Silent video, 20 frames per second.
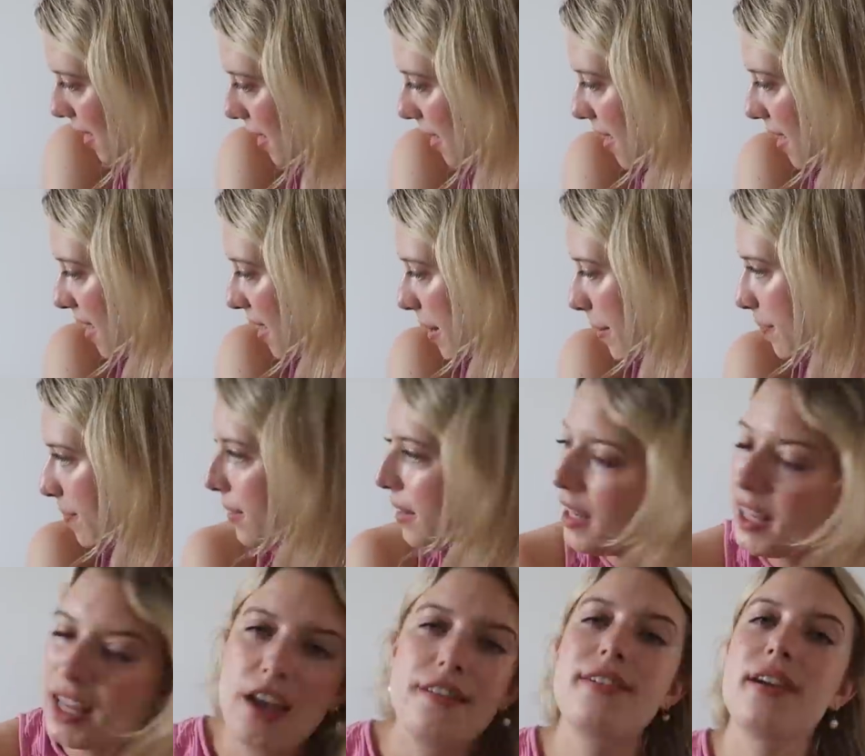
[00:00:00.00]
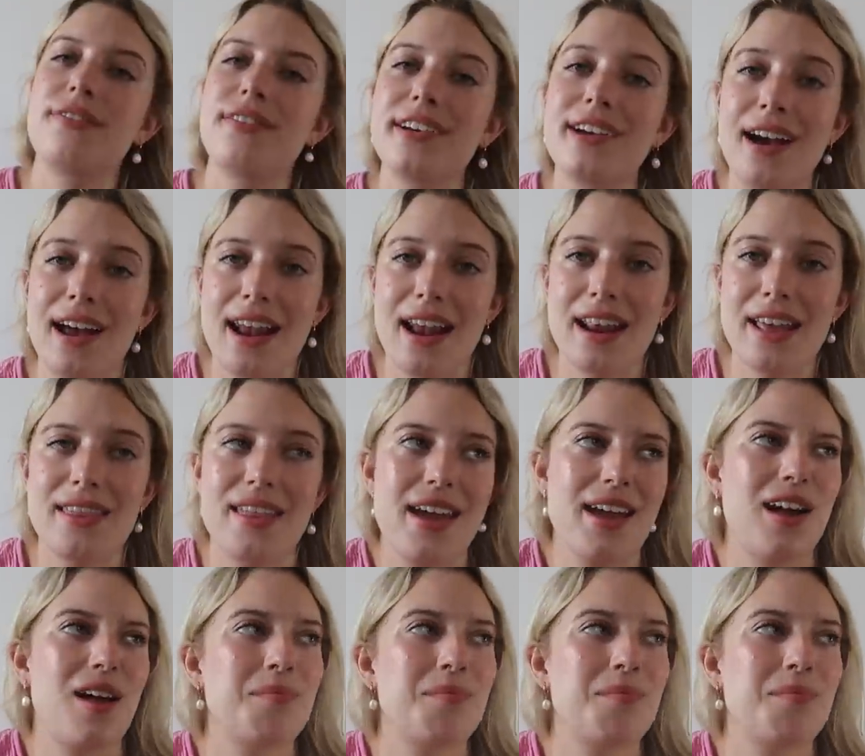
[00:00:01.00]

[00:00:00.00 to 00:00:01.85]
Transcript: Um, if I forgot anything,